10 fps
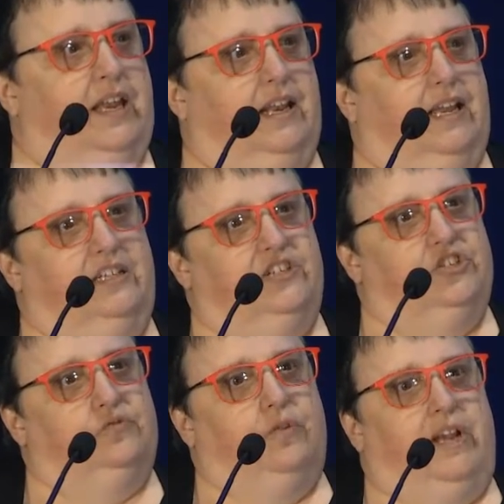And I'd like to
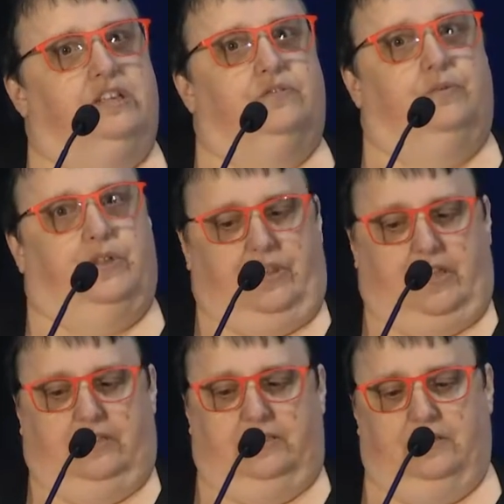just raise with
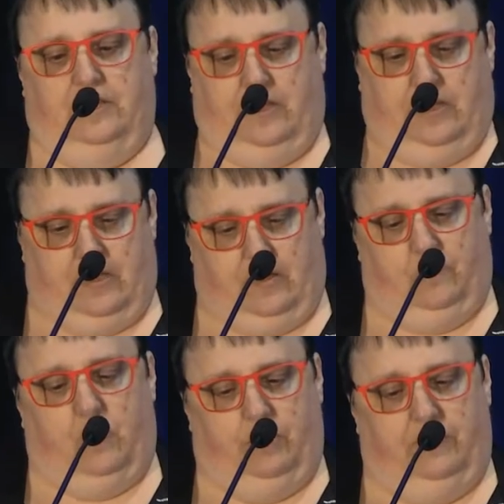us
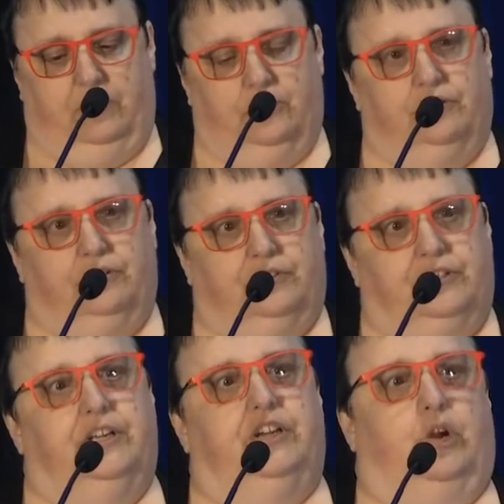what we've
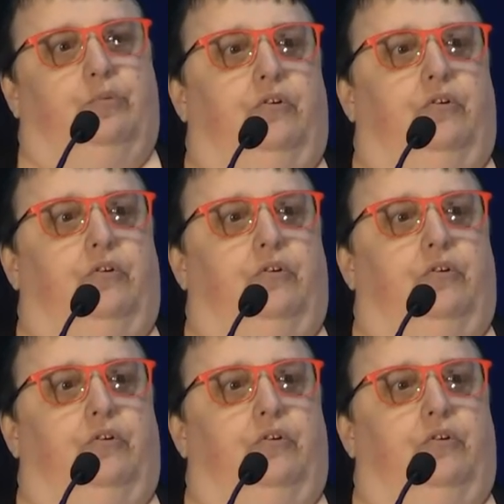learned in our